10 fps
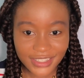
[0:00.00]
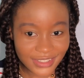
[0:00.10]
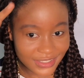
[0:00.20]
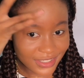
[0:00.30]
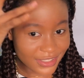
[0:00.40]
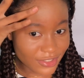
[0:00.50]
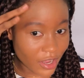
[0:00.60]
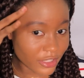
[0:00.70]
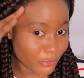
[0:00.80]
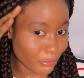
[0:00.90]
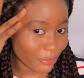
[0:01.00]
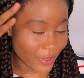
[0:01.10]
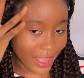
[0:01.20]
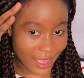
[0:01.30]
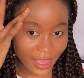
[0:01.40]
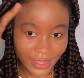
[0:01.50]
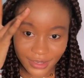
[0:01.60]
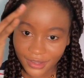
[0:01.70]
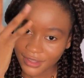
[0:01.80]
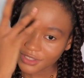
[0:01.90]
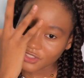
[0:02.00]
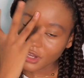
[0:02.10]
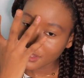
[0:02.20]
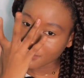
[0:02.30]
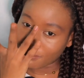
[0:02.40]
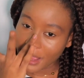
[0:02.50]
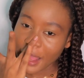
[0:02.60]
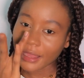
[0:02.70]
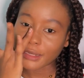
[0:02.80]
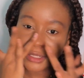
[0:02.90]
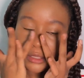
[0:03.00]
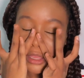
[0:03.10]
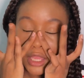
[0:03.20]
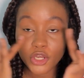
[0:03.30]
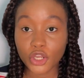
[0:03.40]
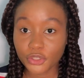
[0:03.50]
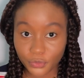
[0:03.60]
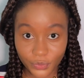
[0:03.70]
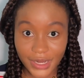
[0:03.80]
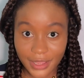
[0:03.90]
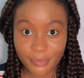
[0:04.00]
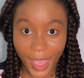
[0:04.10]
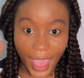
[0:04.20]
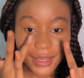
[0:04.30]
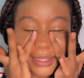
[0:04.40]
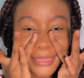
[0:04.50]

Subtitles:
this is not bad. It's just bad. Not really bad.